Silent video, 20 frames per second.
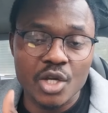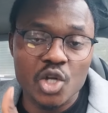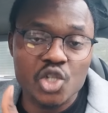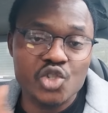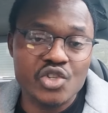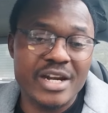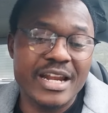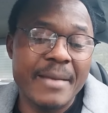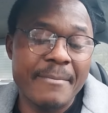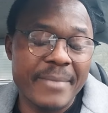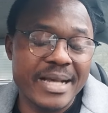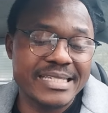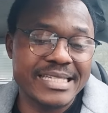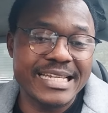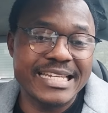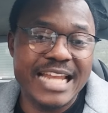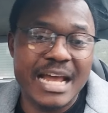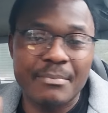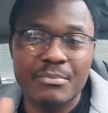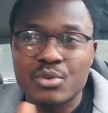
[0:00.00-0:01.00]
Austrian
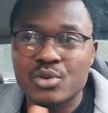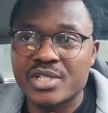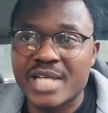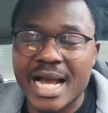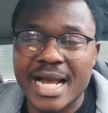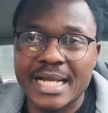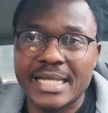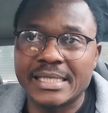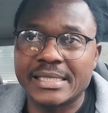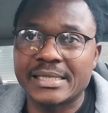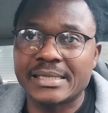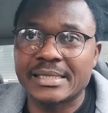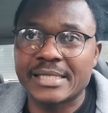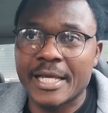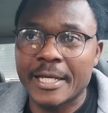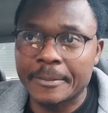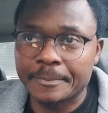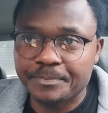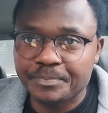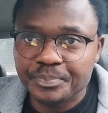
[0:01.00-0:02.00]
embassy in
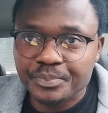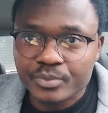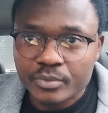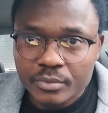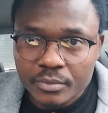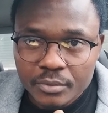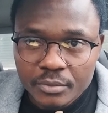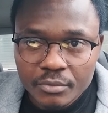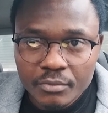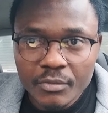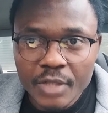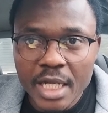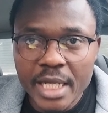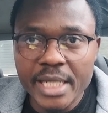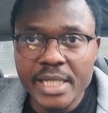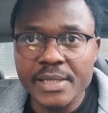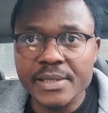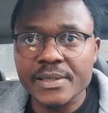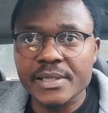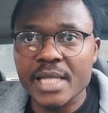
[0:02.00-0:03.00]
Abuja
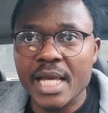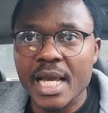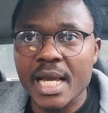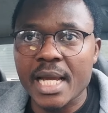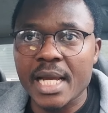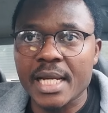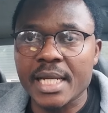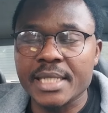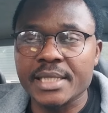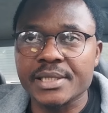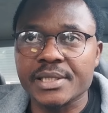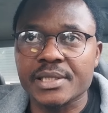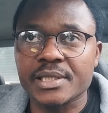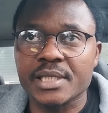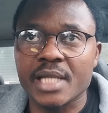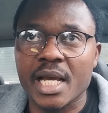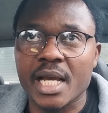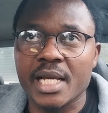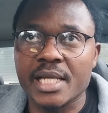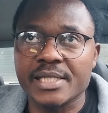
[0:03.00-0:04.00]
is
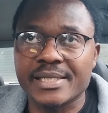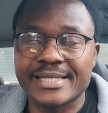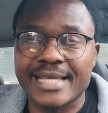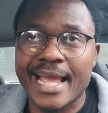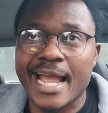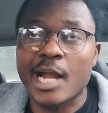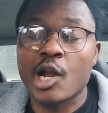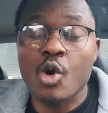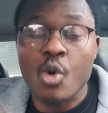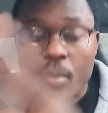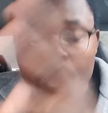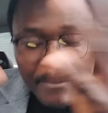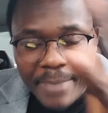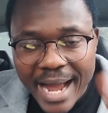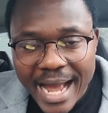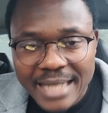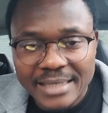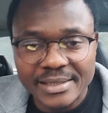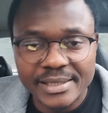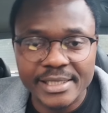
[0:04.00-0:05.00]

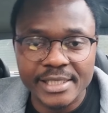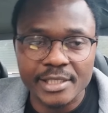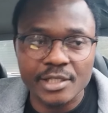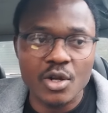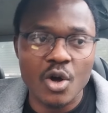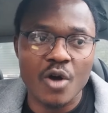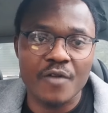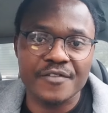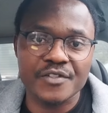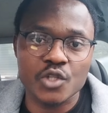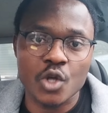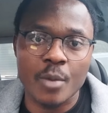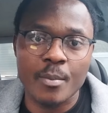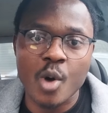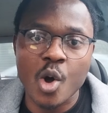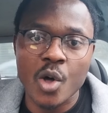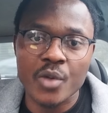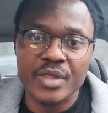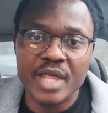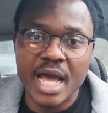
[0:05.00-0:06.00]
ecopassing of
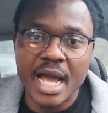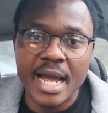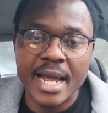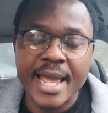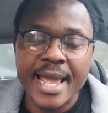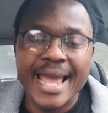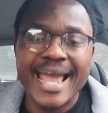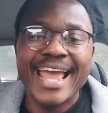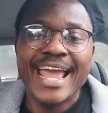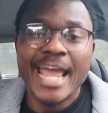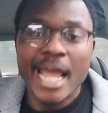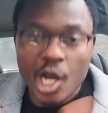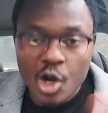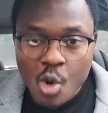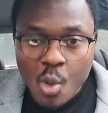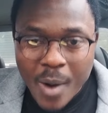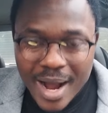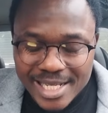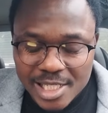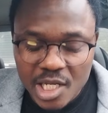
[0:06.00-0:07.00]
some other
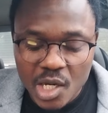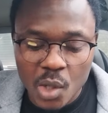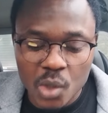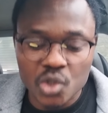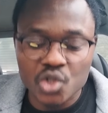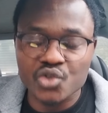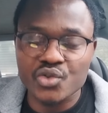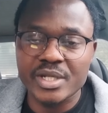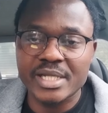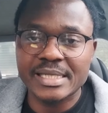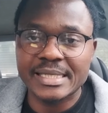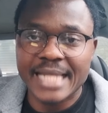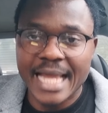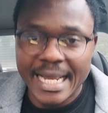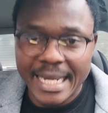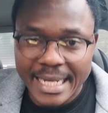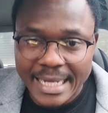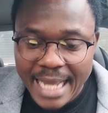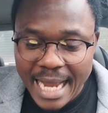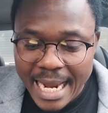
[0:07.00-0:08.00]
ECOWAS countries
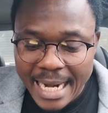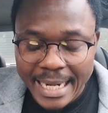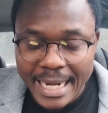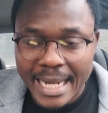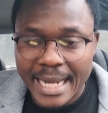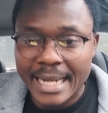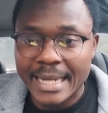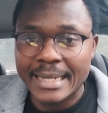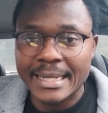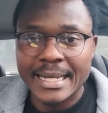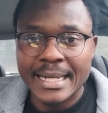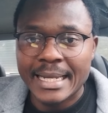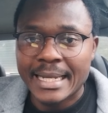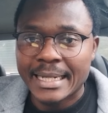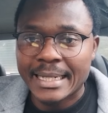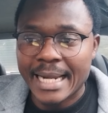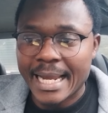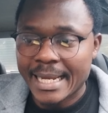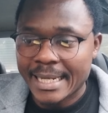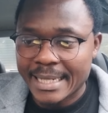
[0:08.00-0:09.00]
like Ghana,
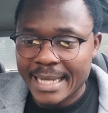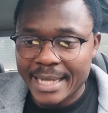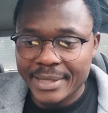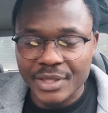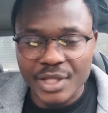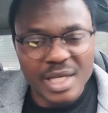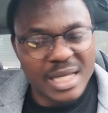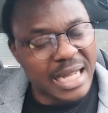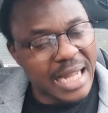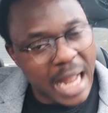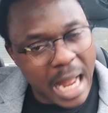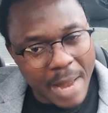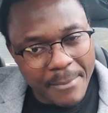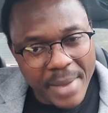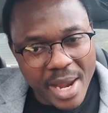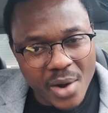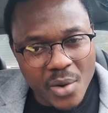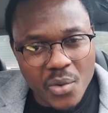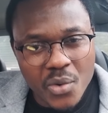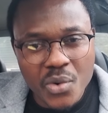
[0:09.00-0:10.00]
like I think
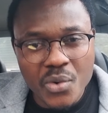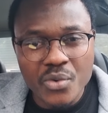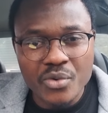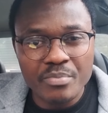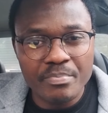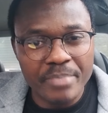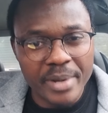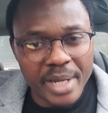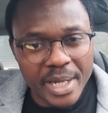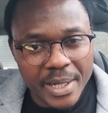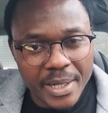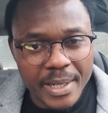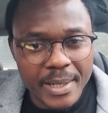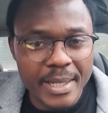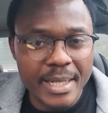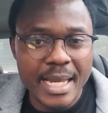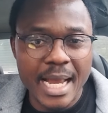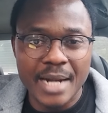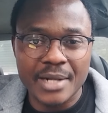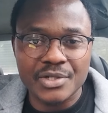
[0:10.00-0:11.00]
Cameroon,
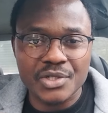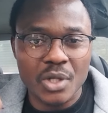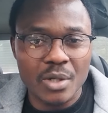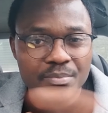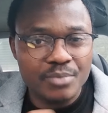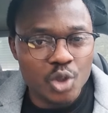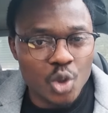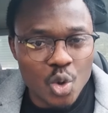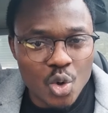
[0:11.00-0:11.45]
Benin, and some